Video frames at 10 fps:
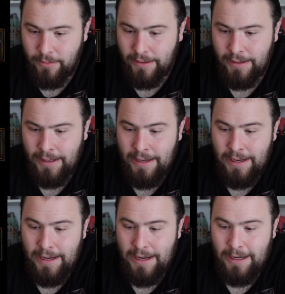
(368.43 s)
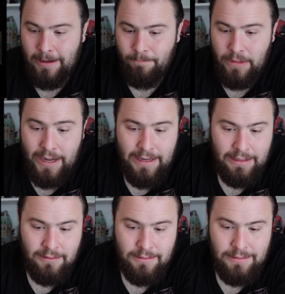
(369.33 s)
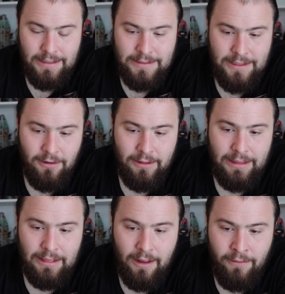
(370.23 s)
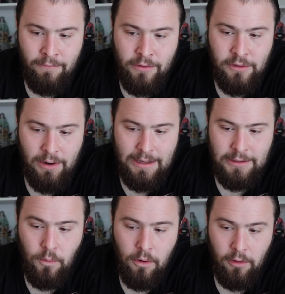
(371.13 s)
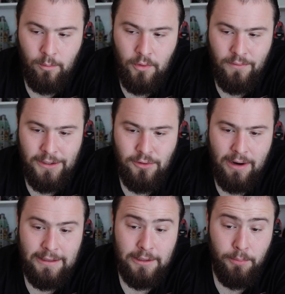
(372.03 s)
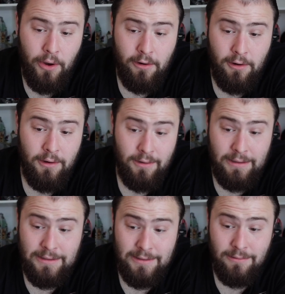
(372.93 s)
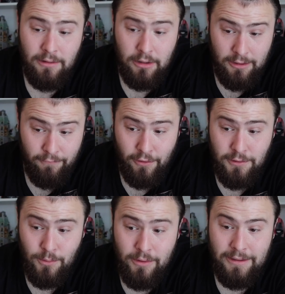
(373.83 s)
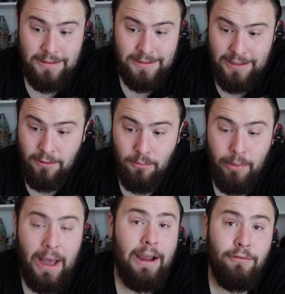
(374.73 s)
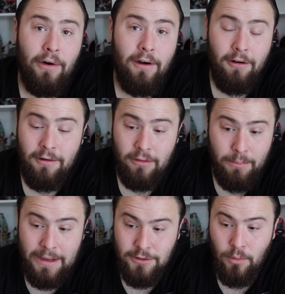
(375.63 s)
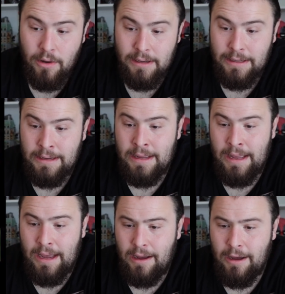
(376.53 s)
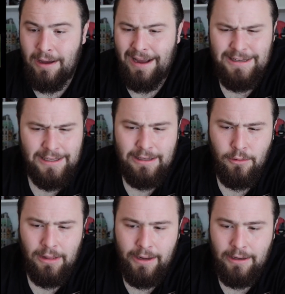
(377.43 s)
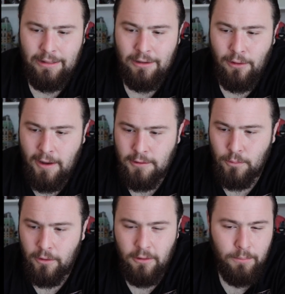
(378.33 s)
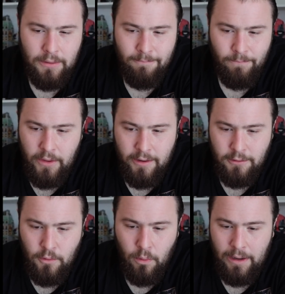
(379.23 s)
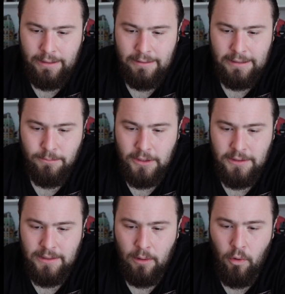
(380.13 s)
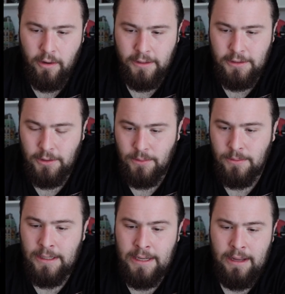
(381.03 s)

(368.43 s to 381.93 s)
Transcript: but. Um, I didn't necessarily love the Jurassic World movies. Jurassic Park is the first one is still by far the best one. Uh, I did like The Lost World, but not quite as much as I wanted to.